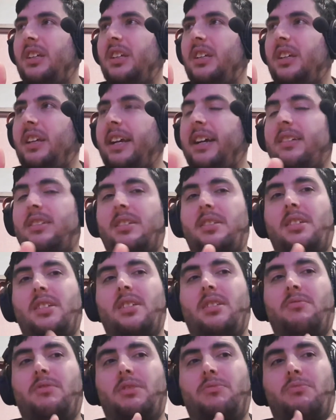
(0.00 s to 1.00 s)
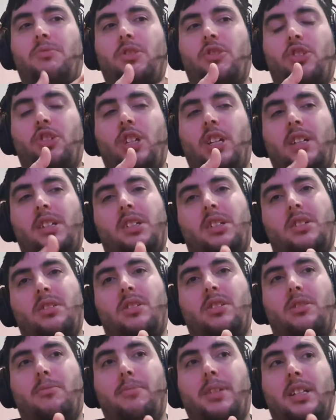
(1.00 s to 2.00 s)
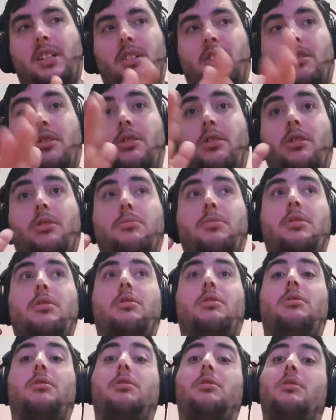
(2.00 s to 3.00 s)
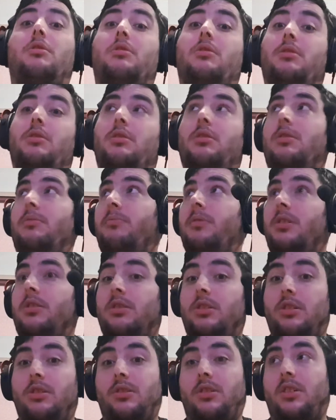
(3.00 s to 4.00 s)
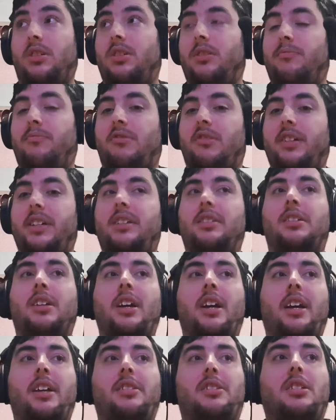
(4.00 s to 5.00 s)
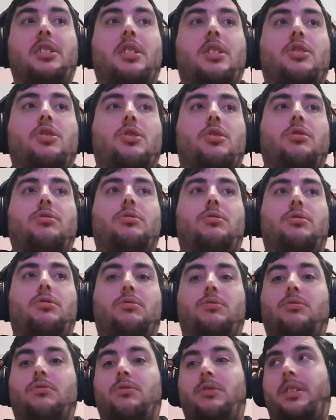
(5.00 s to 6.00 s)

How does anyone watch Yang in combat and go, oh my god, this bitch is using her brain, this is so cool?